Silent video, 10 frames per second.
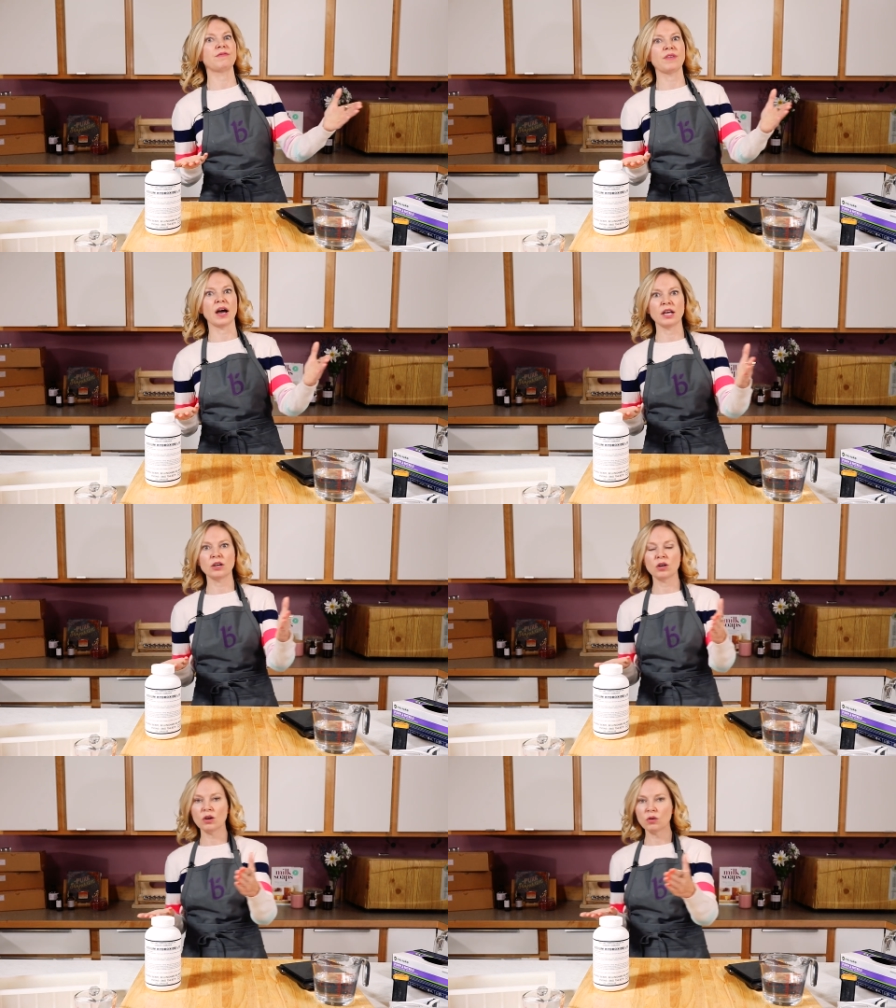
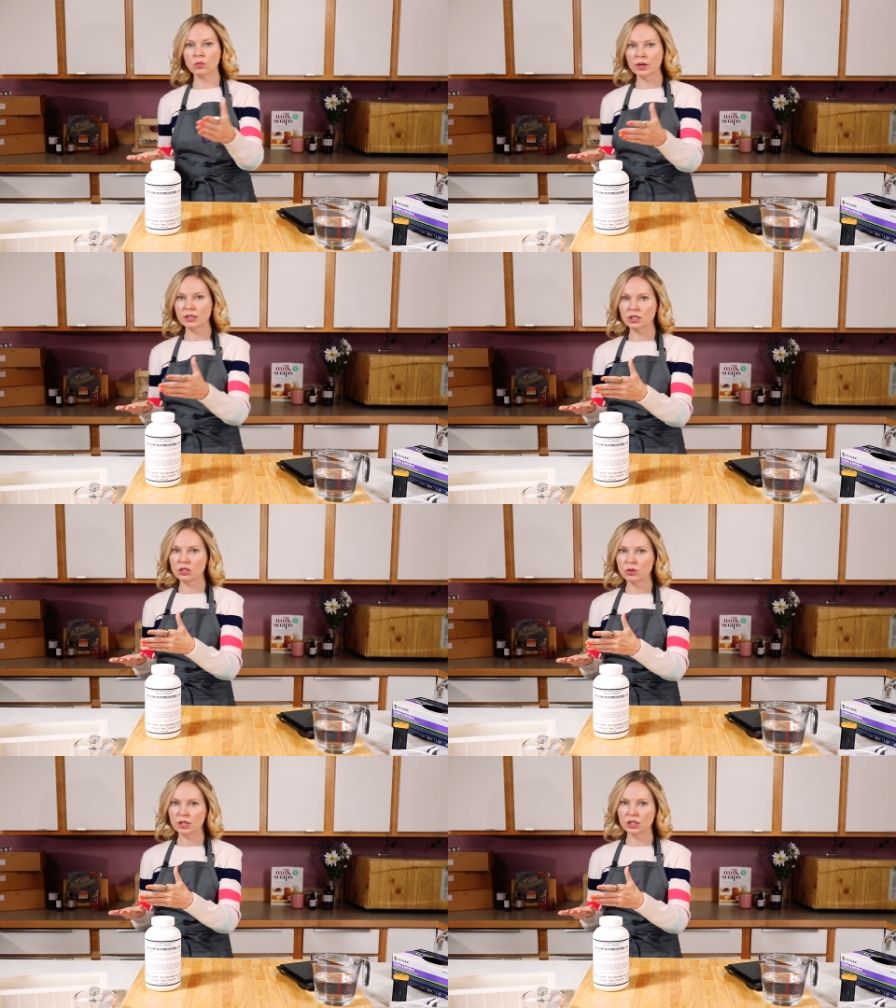final rinse
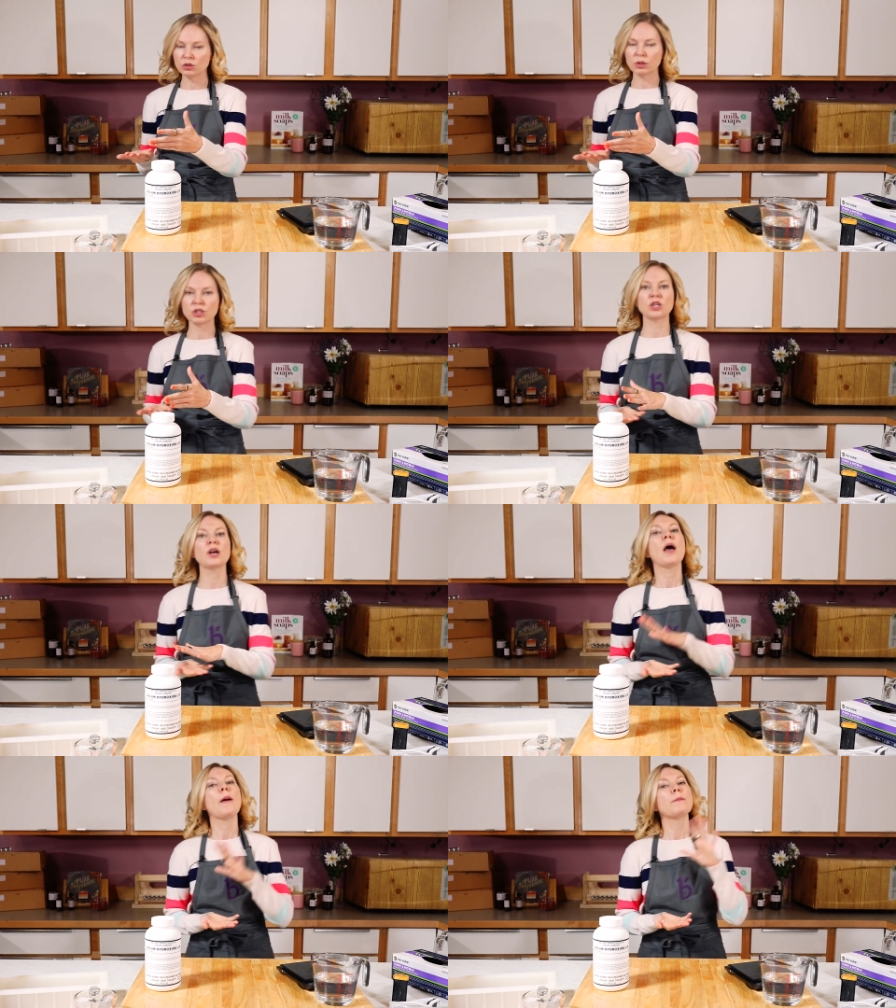through in the dishwasher.